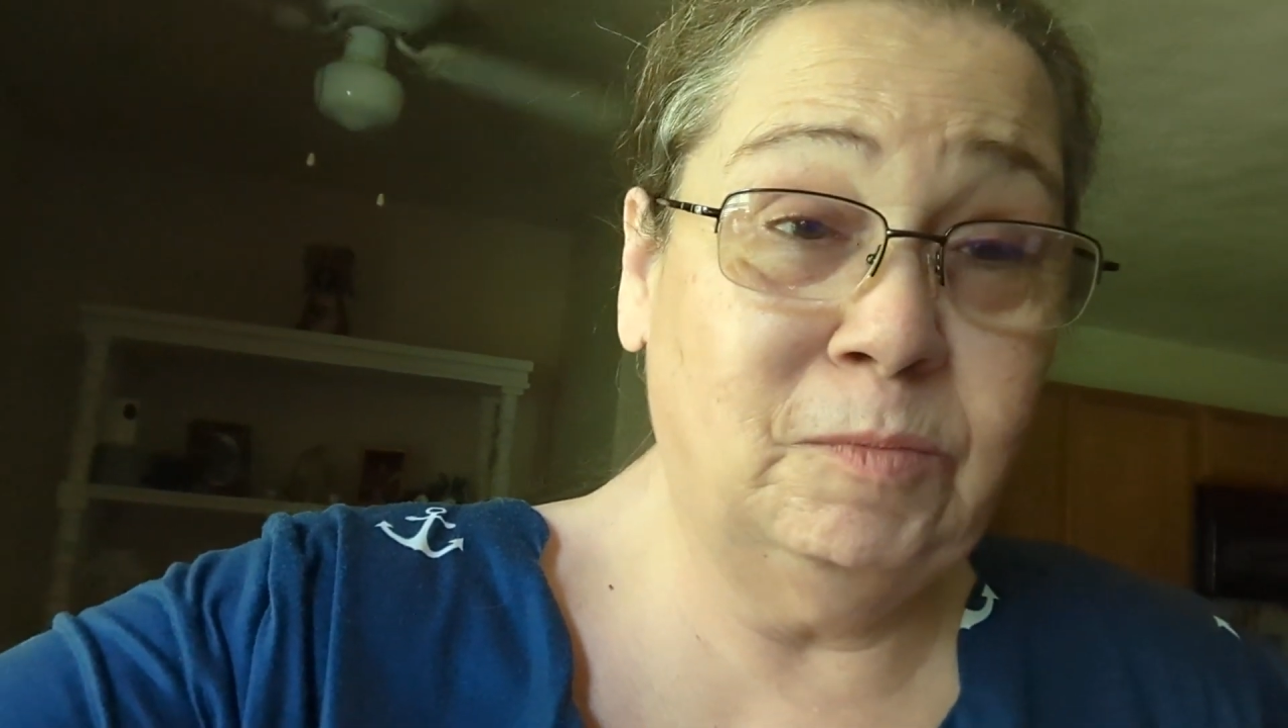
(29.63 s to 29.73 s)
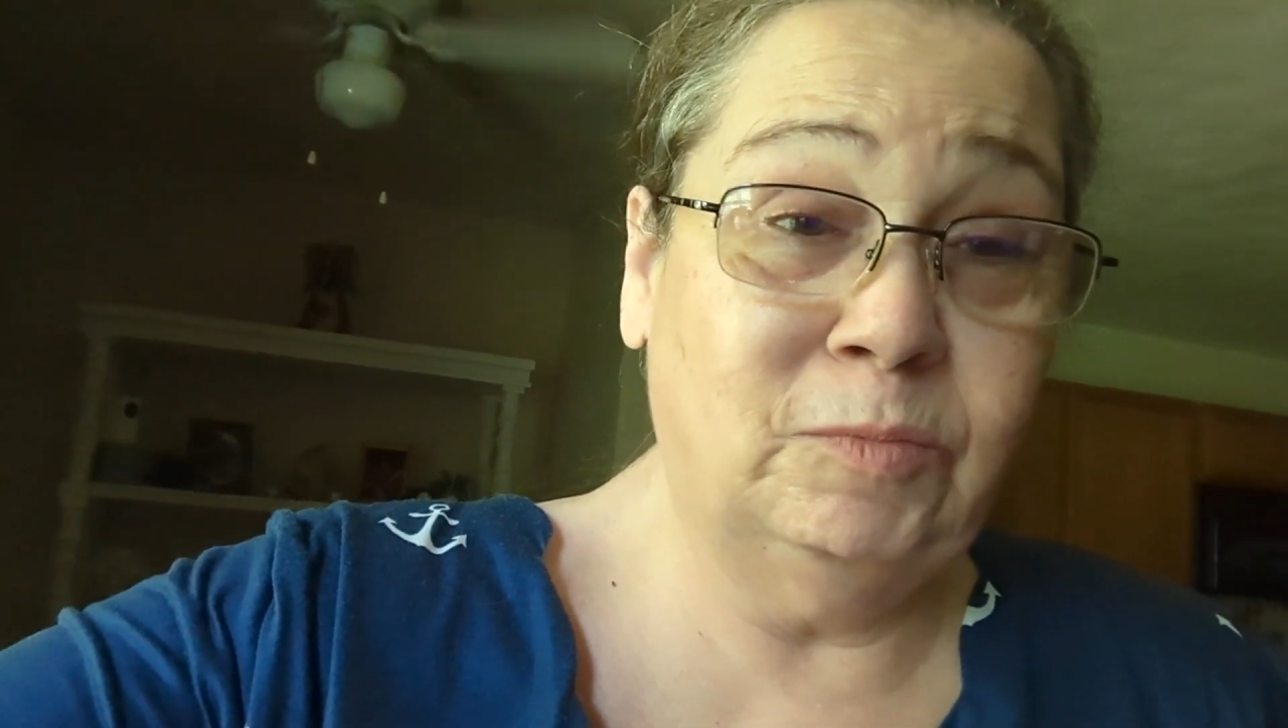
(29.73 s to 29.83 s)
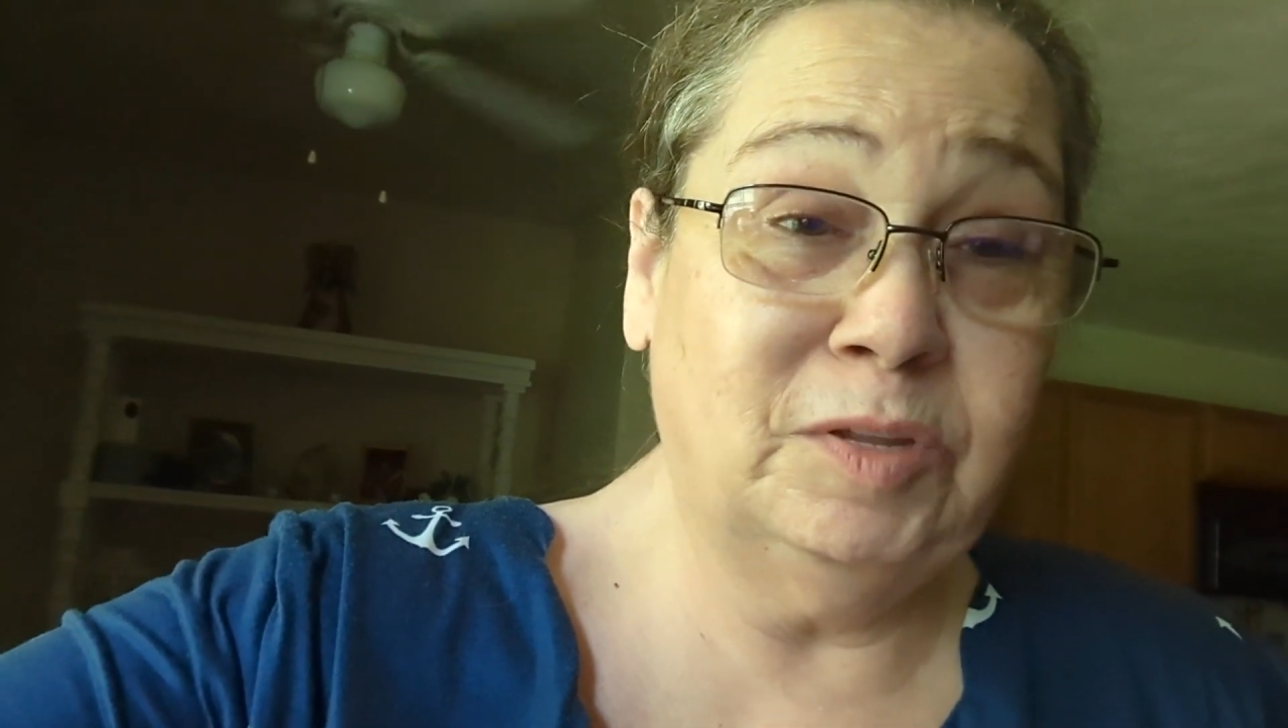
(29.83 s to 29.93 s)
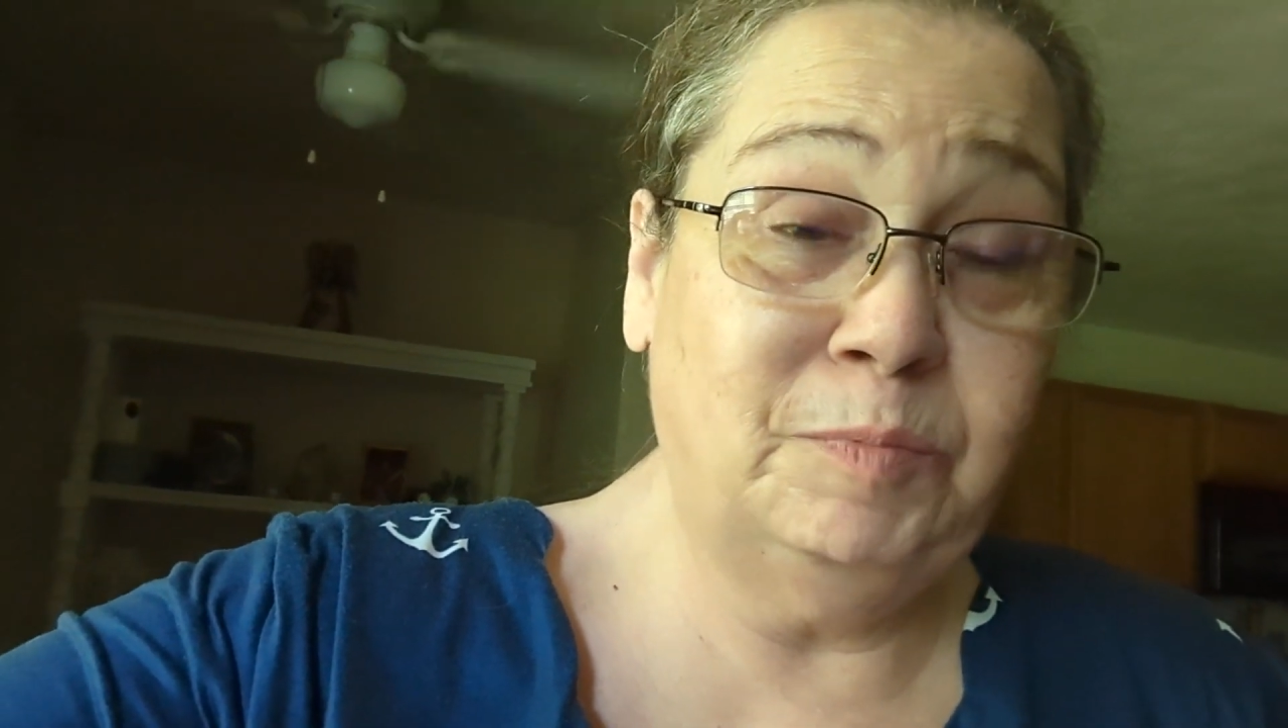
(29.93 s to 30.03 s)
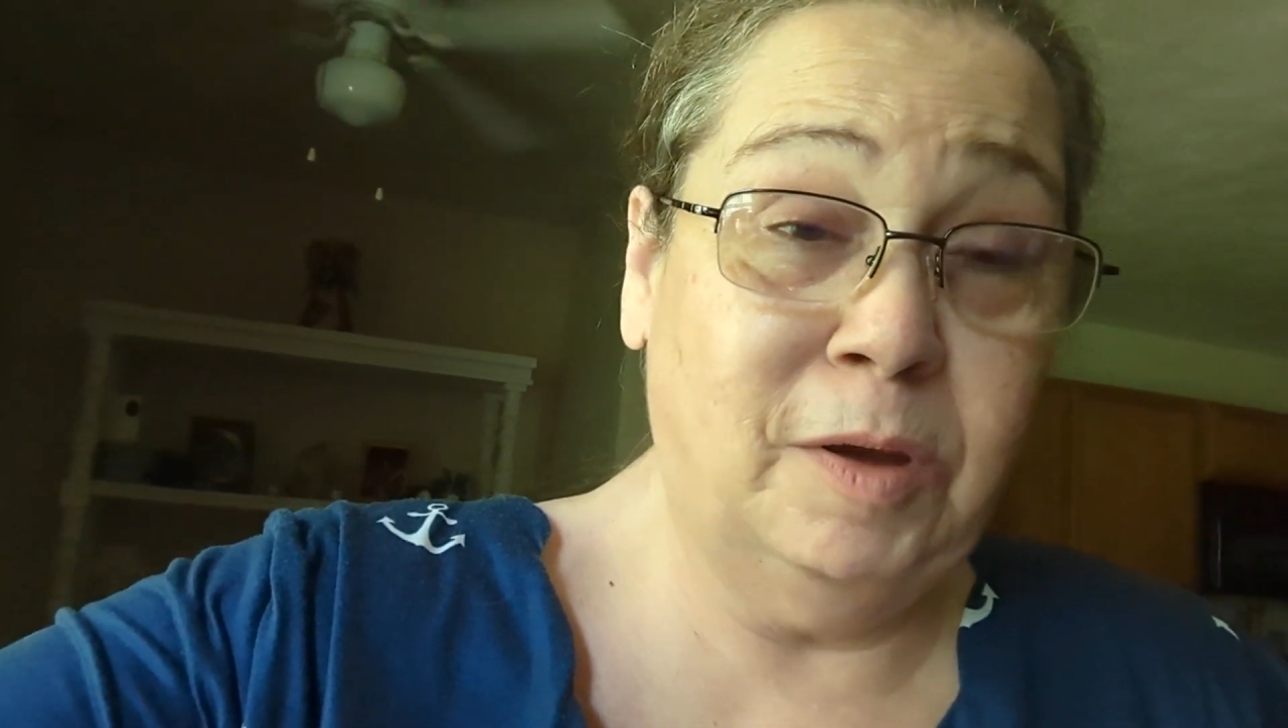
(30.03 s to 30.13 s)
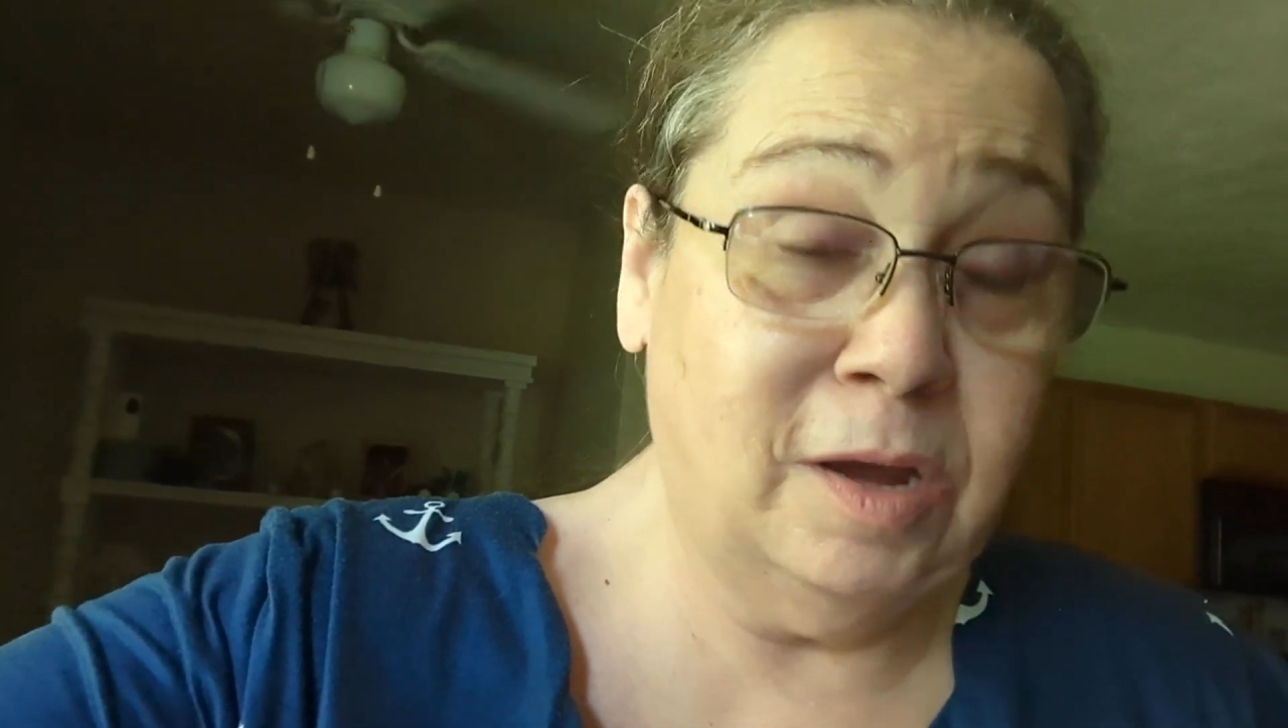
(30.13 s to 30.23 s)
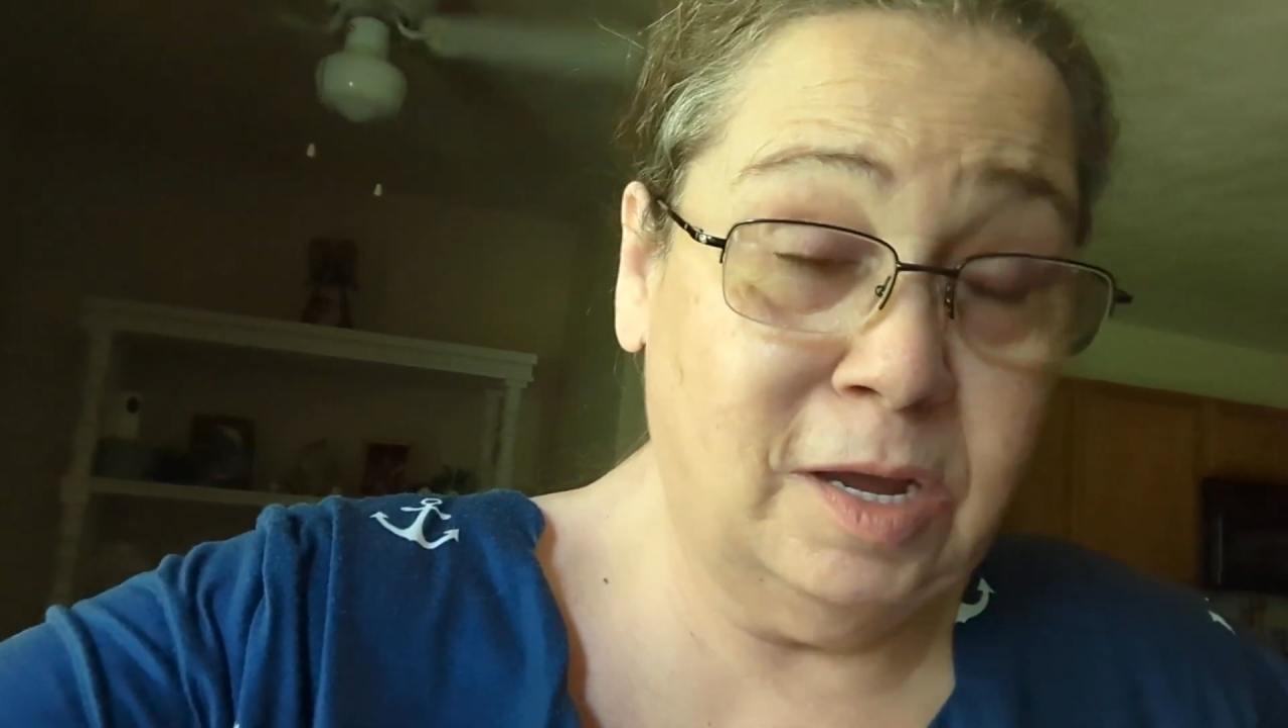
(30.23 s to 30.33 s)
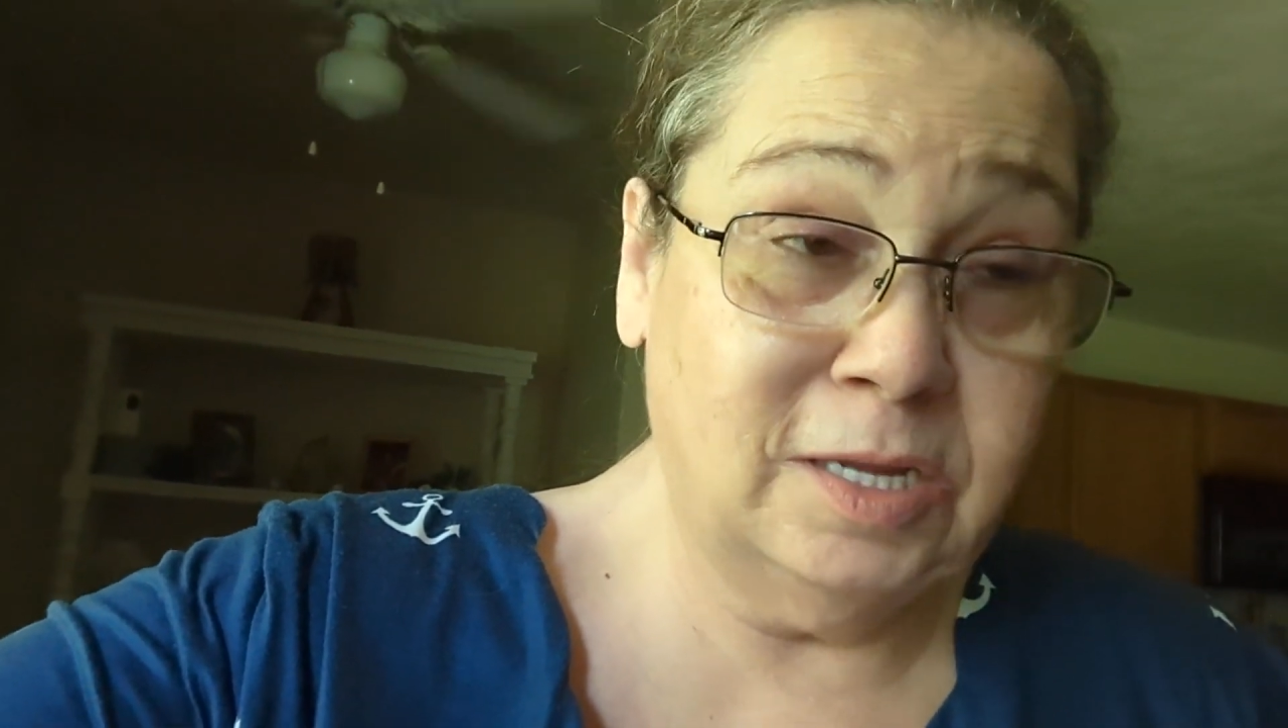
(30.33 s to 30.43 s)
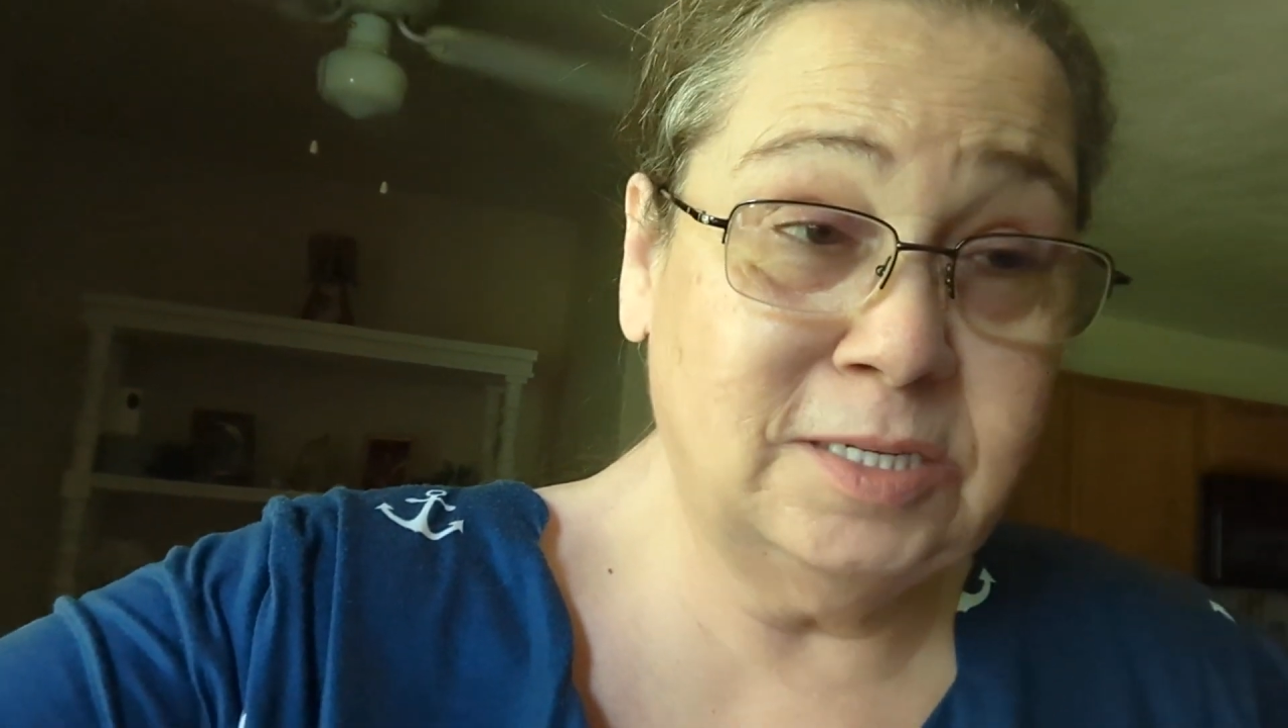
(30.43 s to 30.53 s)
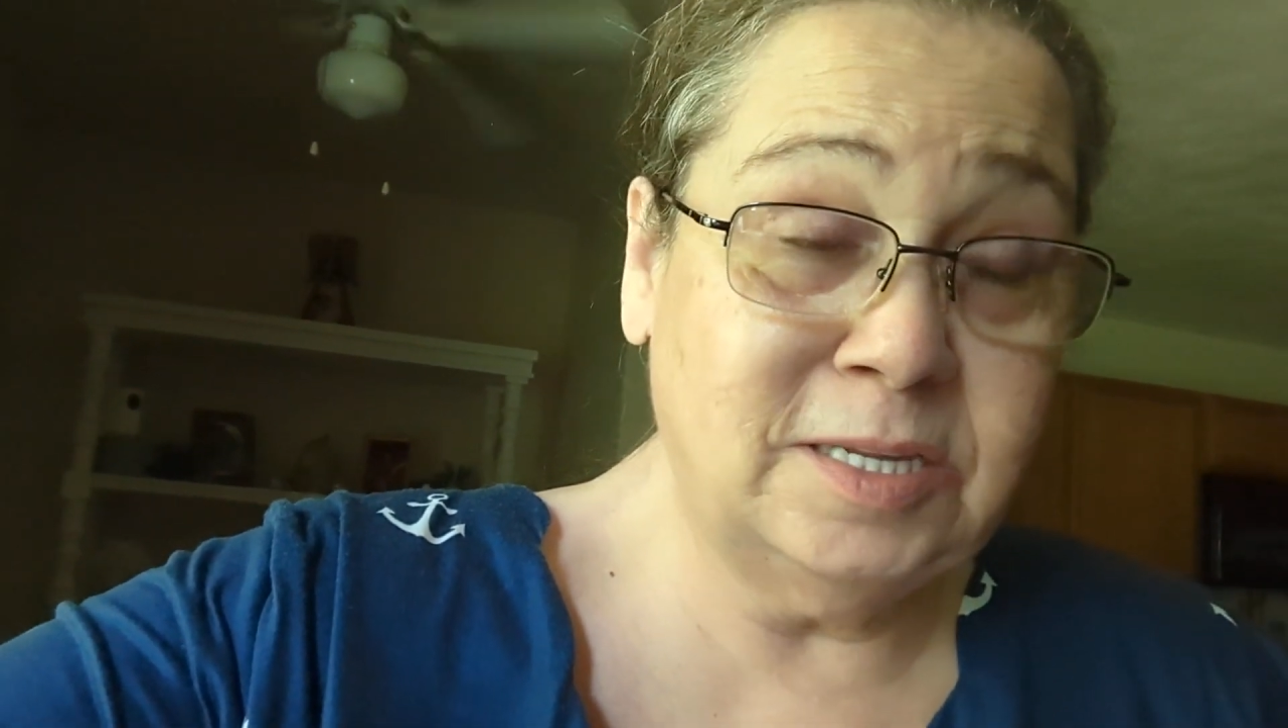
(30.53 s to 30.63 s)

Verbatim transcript: with Pond's.